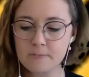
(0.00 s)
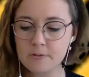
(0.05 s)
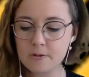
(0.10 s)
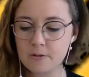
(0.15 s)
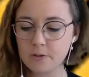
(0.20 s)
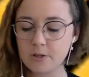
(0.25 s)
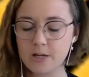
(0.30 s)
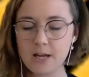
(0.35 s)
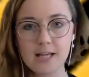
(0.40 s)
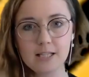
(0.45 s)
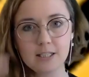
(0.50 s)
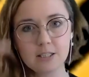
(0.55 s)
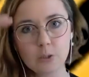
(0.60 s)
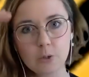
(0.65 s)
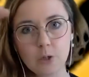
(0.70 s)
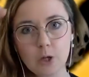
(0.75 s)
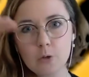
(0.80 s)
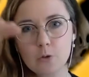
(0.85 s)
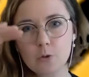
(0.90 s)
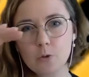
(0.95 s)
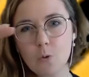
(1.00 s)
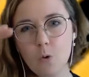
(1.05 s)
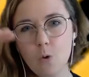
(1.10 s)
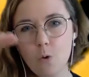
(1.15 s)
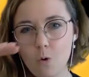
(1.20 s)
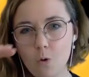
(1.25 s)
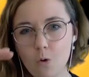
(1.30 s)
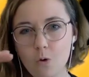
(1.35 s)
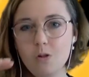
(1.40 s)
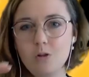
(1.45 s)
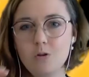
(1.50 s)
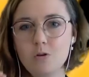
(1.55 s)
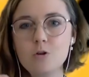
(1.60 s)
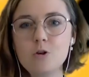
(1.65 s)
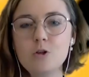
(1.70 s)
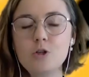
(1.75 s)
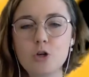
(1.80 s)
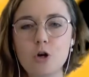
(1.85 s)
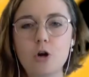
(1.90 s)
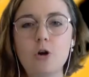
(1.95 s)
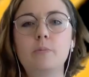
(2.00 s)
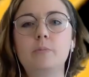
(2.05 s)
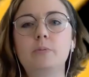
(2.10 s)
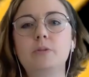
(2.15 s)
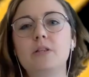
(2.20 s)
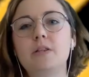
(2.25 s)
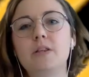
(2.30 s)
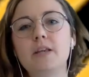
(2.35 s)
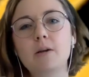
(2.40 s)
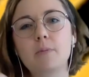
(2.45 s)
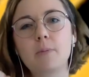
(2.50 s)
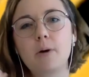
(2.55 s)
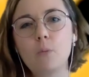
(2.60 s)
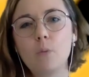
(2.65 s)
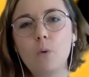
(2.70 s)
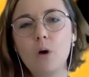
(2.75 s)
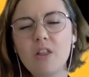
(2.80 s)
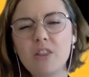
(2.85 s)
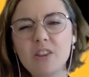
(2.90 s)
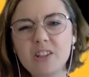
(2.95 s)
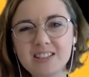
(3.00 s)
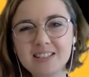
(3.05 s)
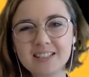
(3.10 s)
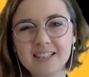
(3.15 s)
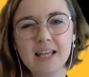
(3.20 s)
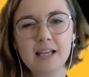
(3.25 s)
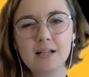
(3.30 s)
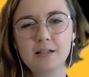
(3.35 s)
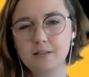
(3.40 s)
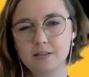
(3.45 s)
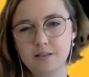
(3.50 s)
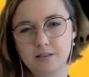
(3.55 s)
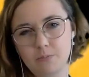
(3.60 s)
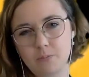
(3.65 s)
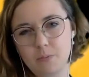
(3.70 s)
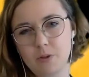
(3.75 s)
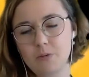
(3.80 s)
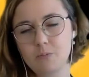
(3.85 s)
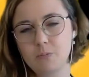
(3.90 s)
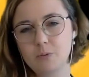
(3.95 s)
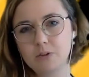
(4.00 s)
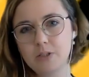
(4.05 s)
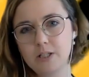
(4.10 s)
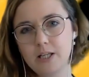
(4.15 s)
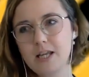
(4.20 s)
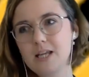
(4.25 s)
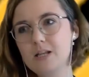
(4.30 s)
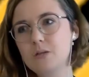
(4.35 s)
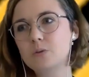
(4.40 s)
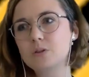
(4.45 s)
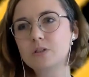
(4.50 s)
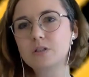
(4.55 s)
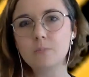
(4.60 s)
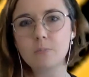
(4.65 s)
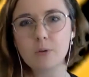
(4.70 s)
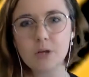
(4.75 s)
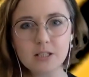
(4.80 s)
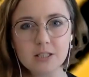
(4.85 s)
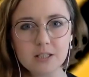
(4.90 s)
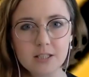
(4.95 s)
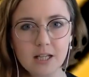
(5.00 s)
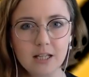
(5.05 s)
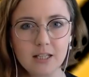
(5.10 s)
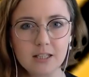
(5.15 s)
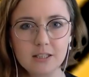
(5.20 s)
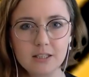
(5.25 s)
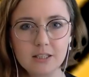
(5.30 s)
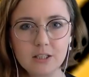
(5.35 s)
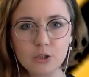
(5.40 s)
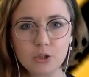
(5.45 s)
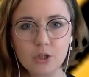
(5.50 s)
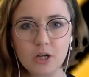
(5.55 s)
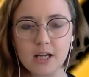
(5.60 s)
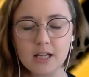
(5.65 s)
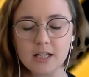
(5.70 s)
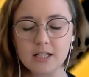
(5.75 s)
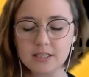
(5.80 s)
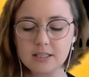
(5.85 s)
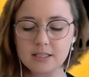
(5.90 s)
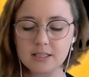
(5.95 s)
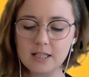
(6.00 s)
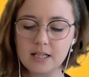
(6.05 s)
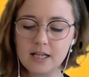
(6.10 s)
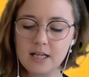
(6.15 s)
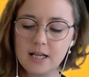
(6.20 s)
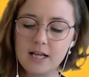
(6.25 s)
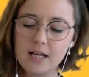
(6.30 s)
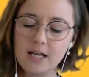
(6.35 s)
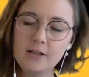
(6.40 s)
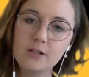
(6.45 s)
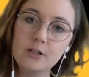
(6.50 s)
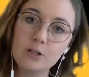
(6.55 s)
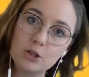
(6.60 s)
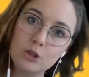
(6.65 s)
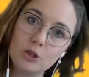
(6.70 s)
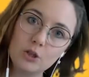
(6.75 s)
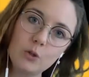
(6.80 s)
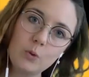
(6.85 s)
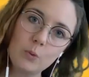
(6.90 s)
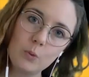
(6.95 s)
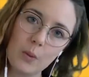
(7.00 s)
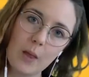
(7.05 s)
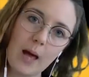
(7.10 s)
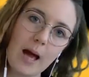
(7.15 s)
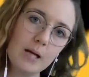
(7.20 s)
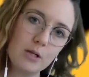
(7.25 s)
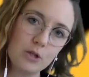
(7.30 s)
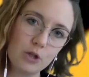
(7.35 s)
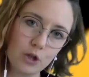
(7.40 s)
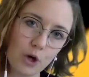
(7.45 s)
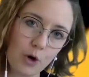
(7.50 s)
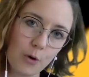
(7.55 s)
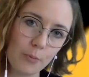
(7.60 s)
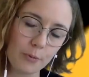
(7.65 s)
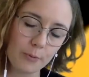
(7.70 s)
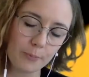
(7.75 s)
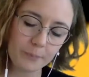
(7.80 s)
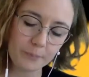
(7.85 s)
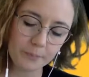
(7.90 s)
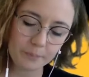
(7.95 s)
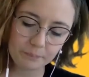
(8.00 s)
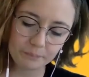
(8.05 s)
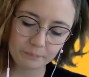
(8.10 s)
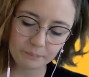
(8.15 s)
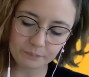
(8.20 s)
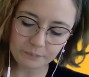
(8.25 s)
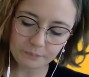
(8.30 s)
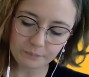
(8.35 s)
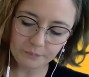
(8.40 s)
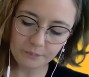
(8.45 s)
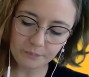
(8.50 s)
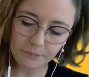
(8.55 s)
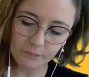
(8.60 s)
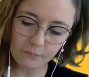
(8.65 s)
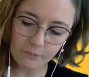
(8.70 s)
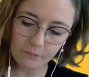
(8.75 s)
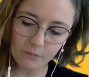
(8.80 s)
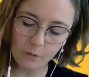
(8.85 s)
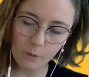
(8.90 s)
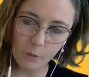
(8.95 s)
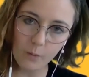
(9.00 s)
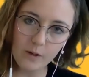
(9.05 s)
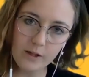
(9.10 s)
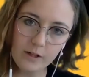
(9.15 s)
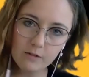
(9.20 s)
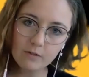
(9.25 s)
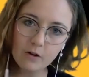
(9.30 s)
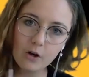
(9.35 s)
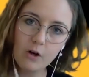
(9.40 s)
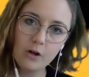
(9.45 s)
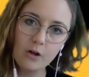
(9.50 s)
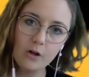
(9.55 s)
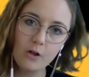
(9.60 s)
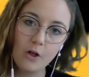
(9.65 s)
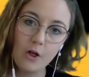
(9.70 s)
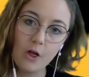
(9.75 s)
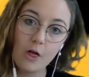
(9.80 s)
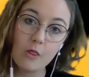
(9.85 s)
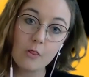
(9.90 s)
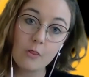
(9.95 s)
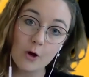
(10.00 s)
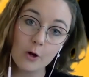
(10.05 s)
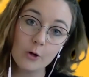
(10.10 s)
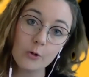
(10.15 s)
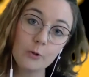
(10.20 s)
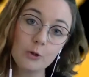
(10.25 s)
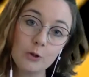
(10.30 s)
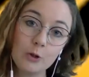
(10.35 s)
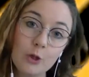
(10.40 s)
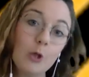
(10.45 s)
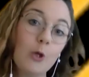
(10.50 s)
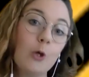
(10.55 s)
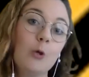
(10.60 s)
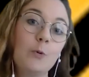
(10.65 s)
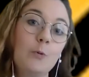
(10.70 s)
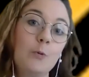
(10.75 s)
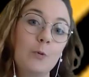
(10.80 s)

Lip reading: Okay, so go through all your jobs and think about what are the skills that people need, what's the personality traits that suit that job. When you've got those two